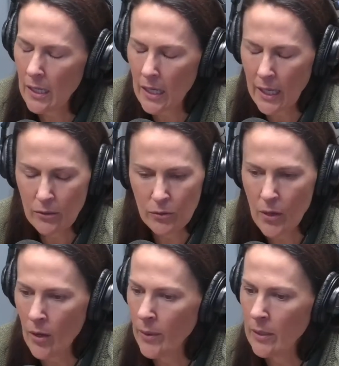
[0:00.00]
I don't know
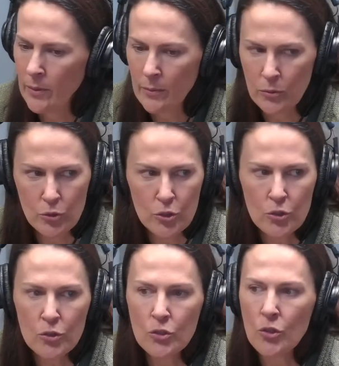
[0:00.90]
how many people,
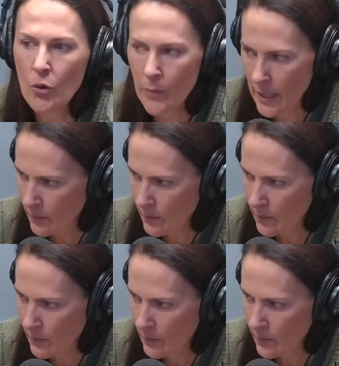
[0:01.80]
so many